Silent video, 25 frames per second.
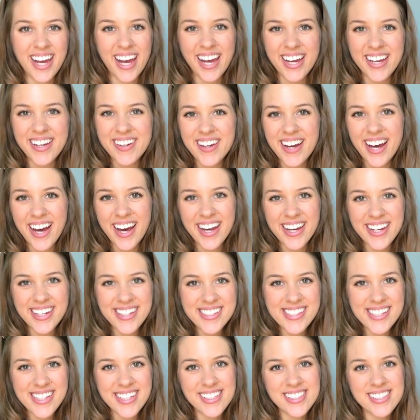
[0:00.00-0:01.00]
Hey
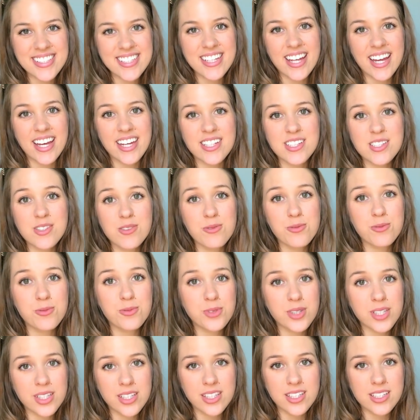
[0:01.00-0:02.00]
guys, and today is a
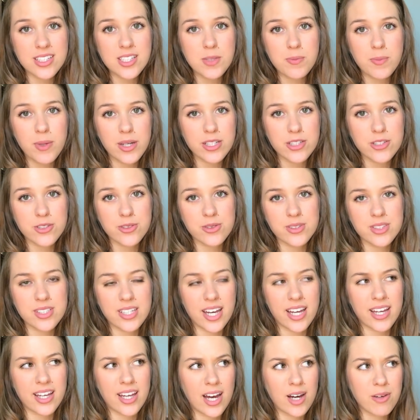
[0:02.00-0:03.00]
really special
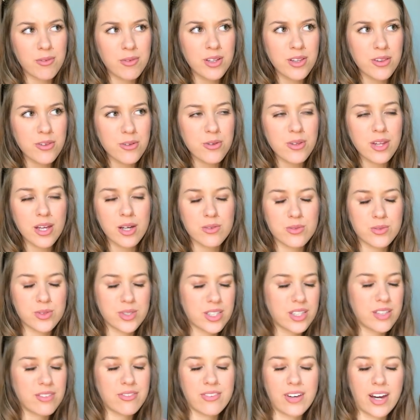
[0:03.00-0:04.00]
day. I went through that
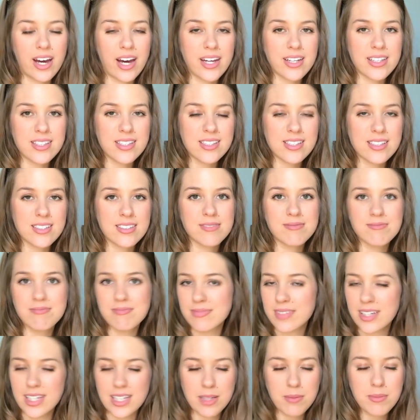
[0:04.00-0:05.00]
really fast.
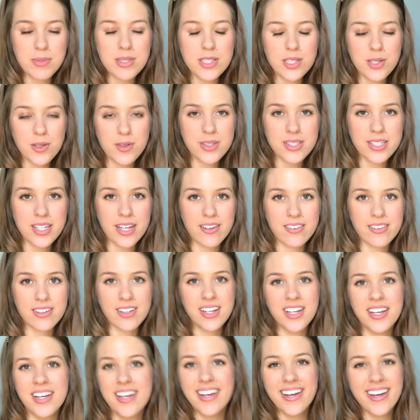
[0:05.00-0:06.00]
Let me slow it down.
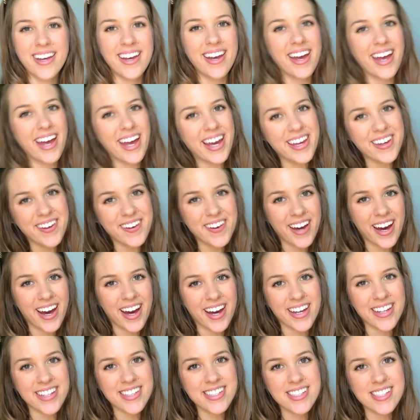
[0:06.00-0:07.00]
Hey you
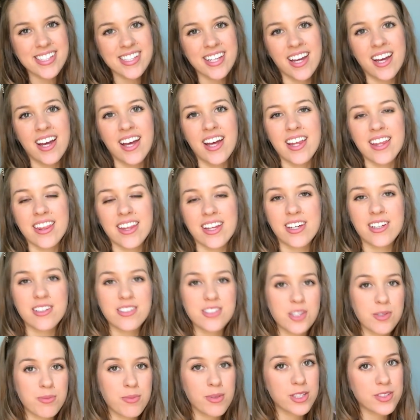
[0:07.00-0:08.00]
guys, thank you
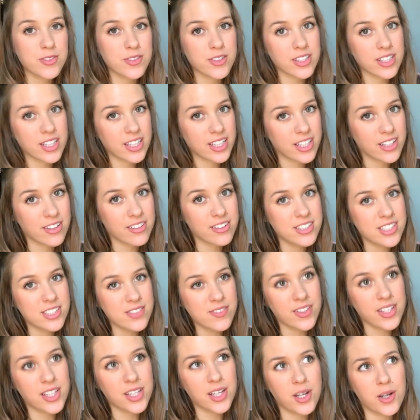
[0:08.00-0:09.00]
so much for clicking on this
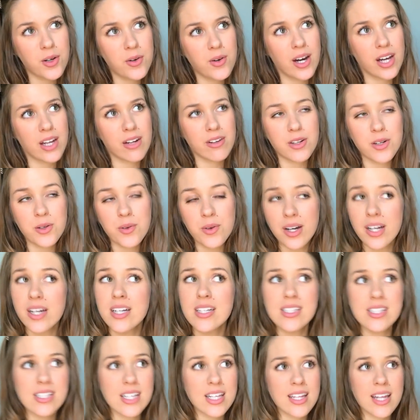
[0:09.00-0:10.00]
video. I don't know why
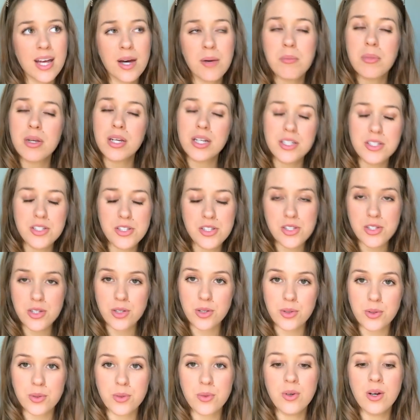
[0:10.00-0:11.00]
I say that, but I
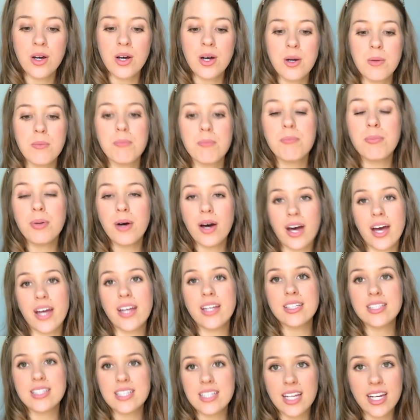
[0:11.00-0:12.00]
do.
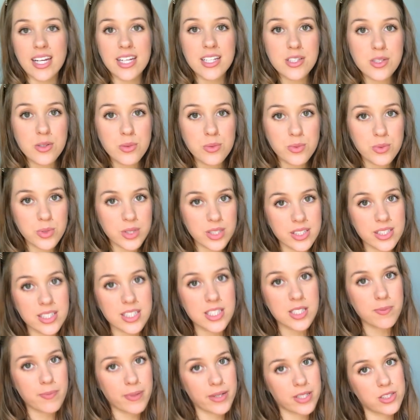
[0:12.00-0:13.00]
But today is a really
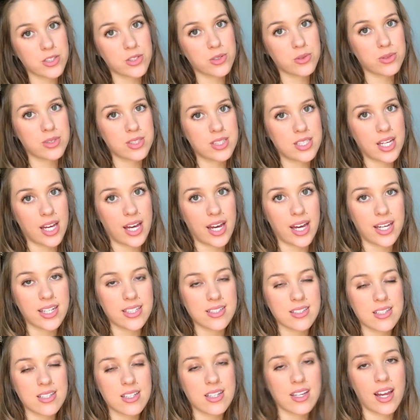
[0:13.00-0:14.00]
special day.
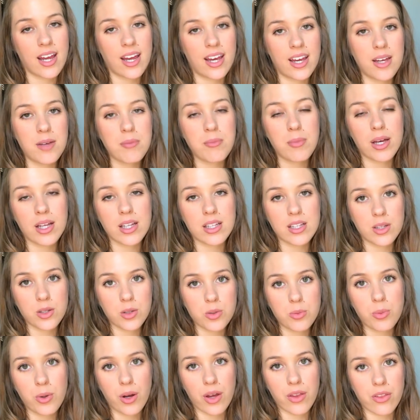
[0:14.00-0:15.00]
Today, my
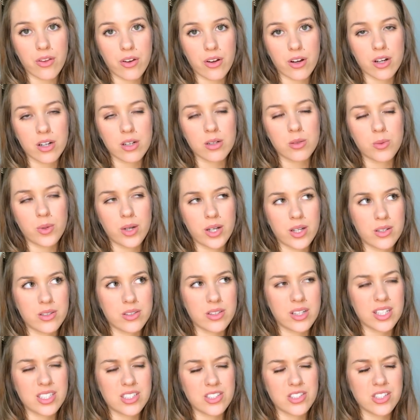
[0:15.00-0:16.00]
little brother,
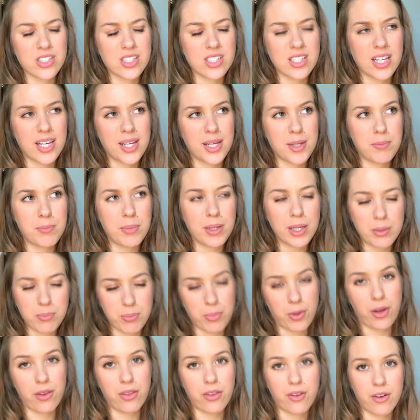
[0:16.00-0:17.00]
well, I should say big
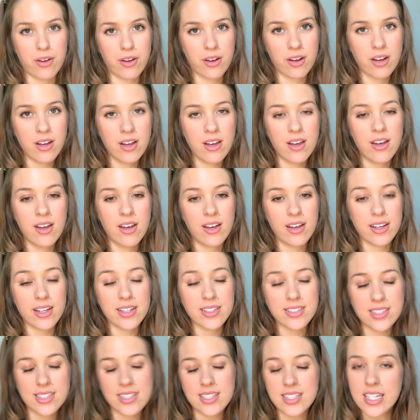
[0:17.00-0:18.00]
brother,
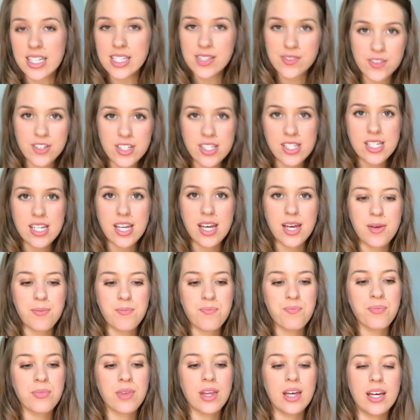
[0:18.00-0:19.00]
because he's six foot
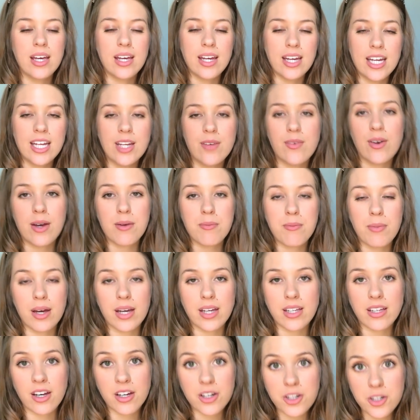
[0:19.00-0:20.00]
10. Anyway, my
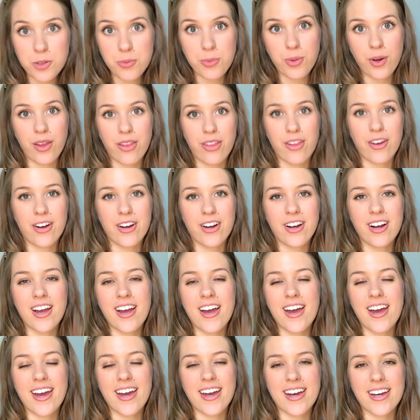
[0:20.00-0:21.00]
younger brother
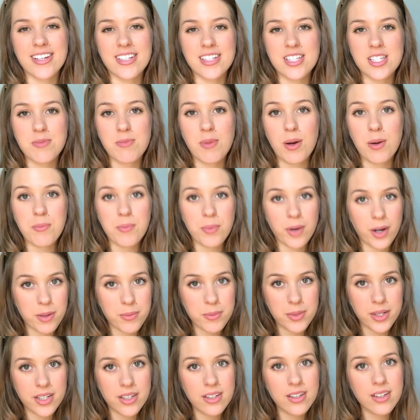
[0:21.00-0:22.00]
and my
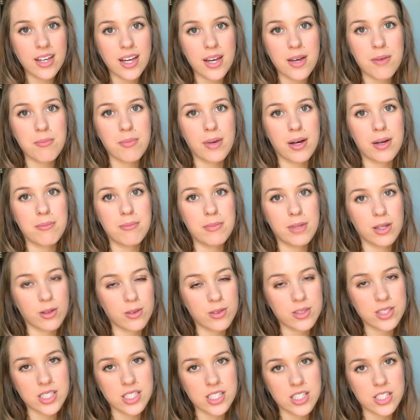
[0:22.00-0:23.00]
mama and my
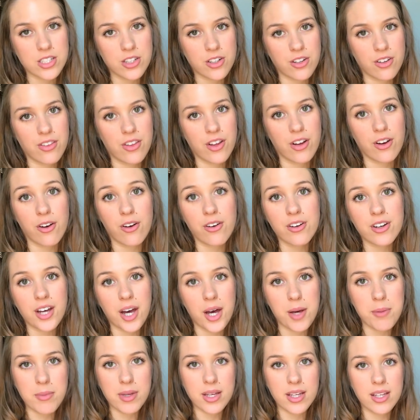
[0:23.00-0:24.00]
middle sister, they're all
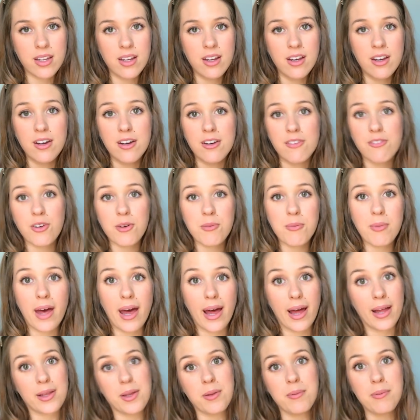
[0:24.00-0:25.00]
coming from
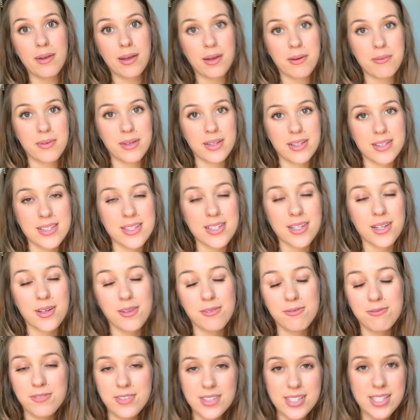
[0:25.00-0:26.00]
Alabama to
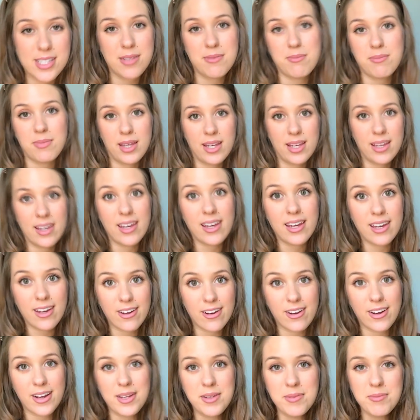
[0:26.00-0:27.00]
come visit me
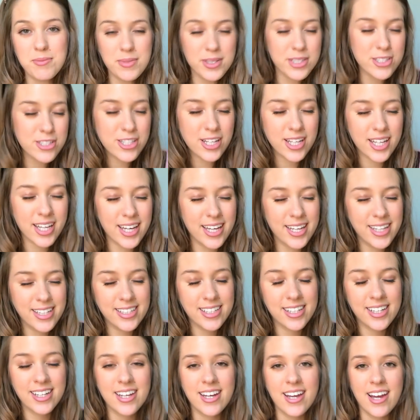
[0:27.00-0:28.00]
here in
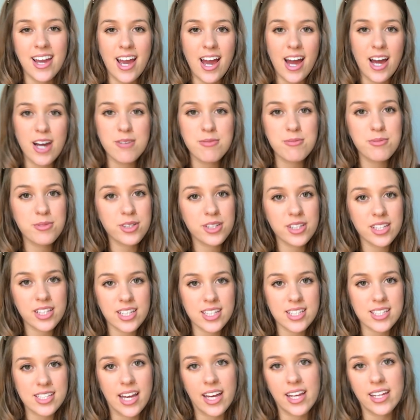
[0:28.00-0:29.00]
Michigan. I'm
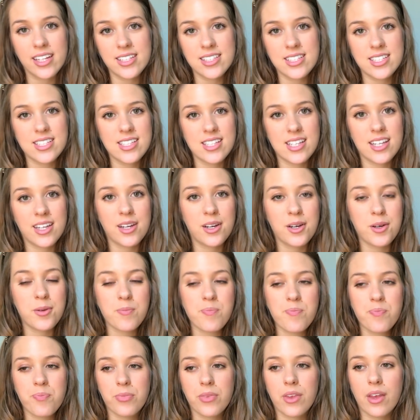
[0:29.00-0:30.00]
really excited to see
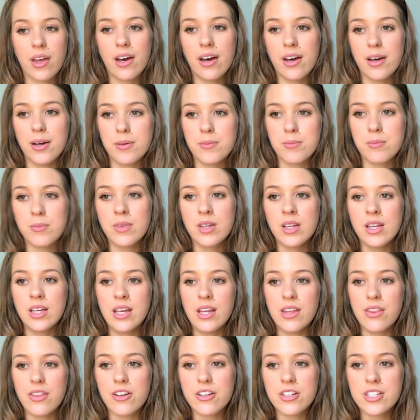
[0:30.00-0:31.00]
them. Um,
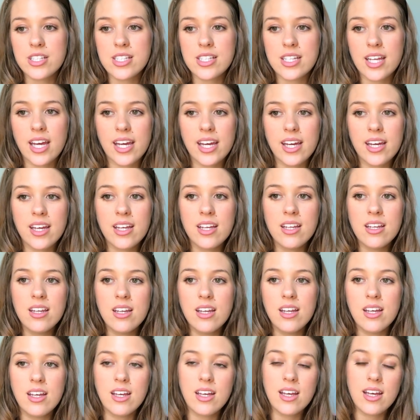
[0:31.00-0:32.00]
they're
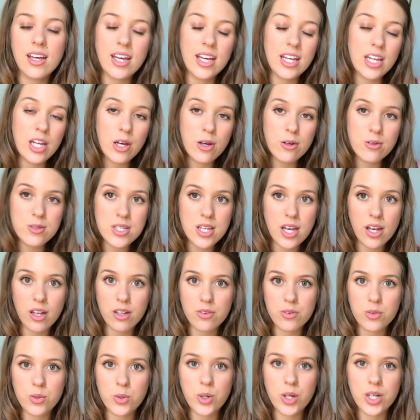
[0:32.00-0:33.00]
staying in a hotel,
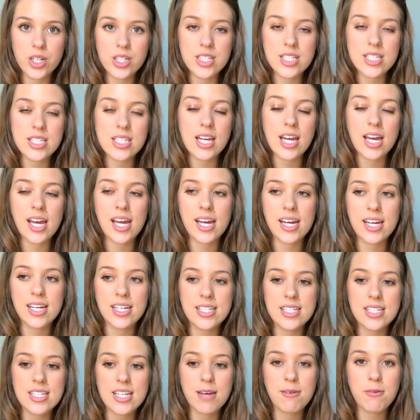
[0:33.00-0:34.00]
of course,
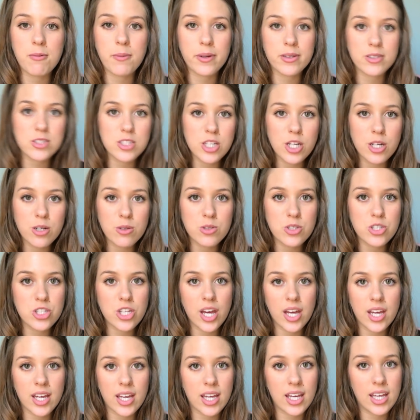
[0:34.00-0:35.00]
and I'm about to go
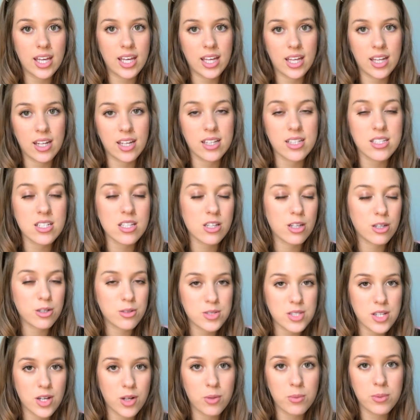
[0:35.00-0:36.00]
check in to the
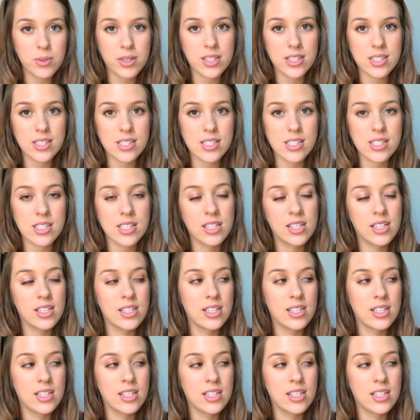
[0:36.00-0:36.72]
hotel because